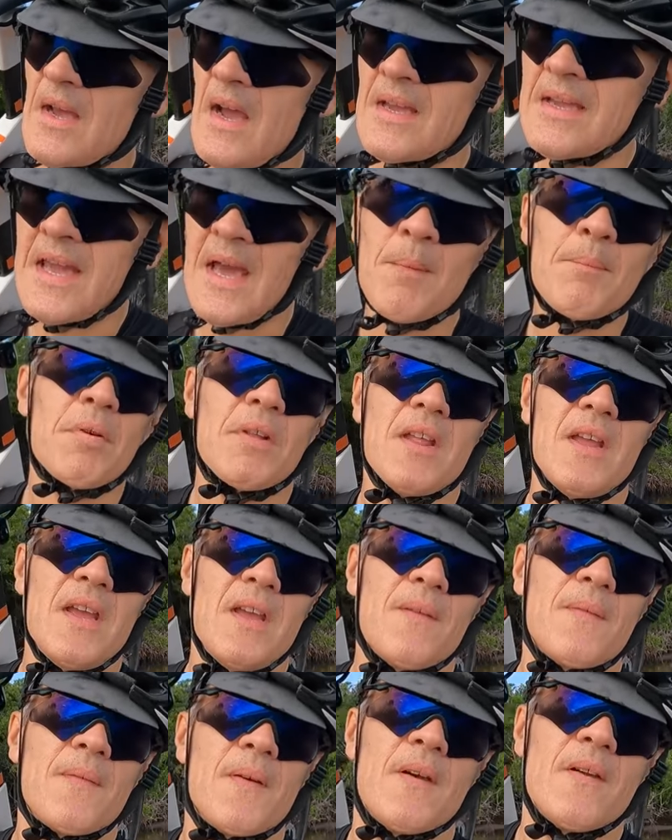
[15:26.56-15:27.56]
I can't
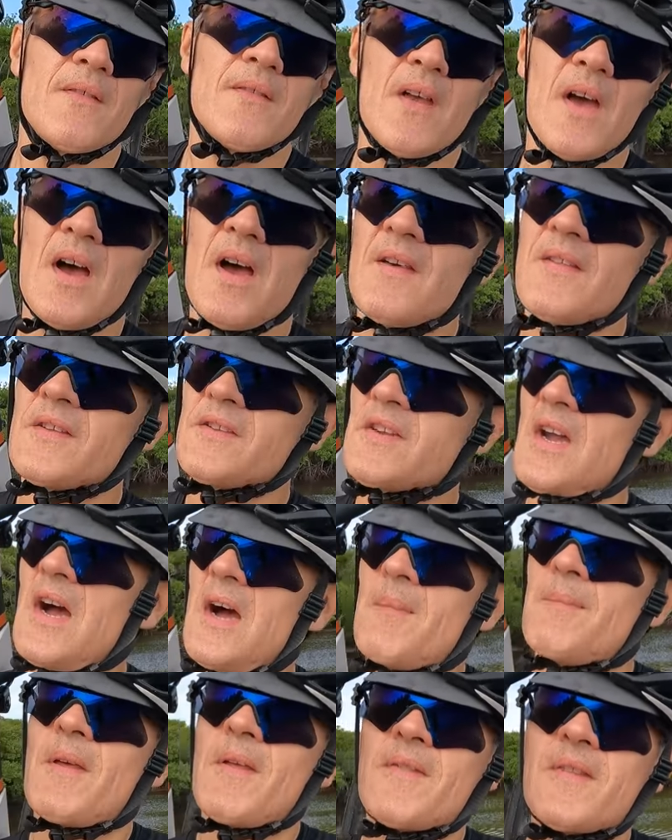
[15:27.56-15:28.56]
believe the
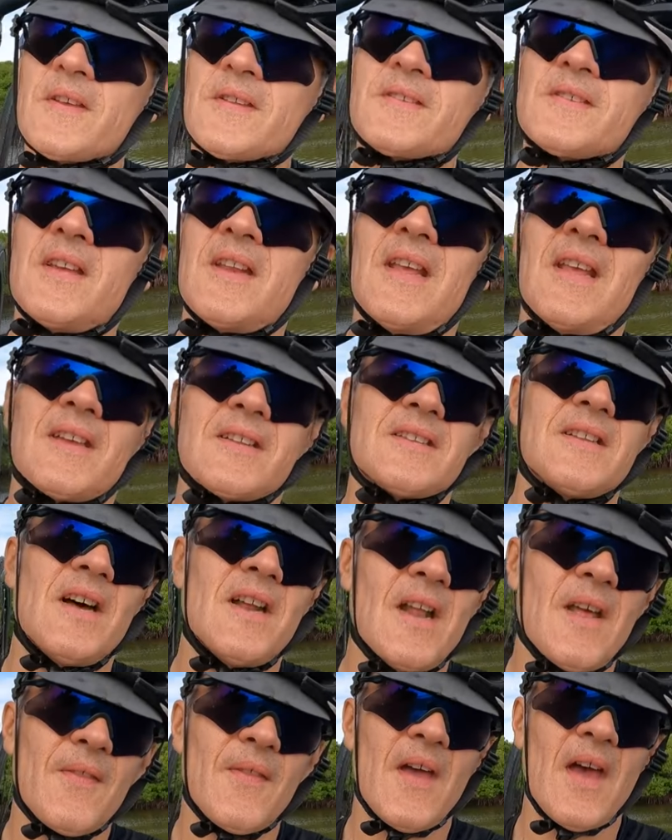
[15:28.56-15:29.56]
job that this city has
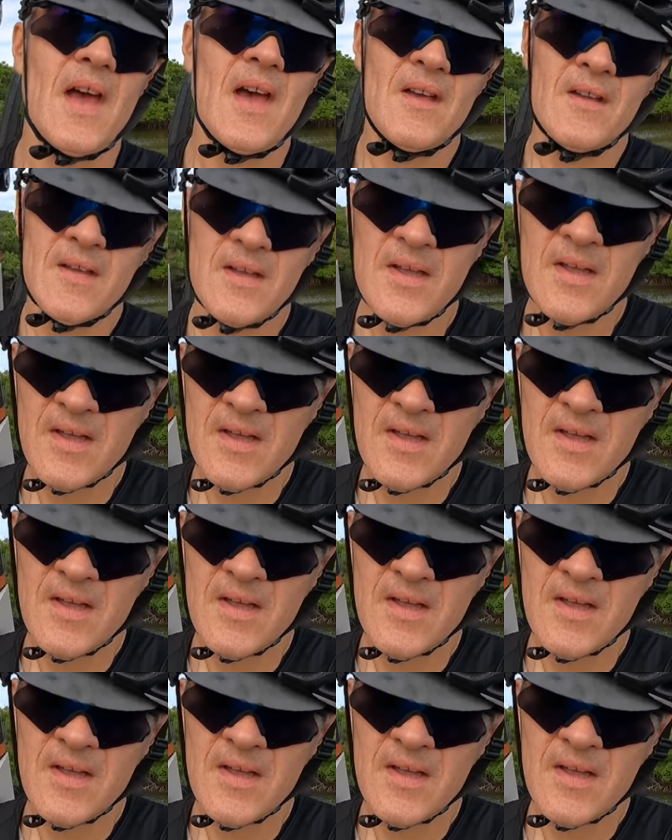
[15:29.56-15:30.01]
done at that.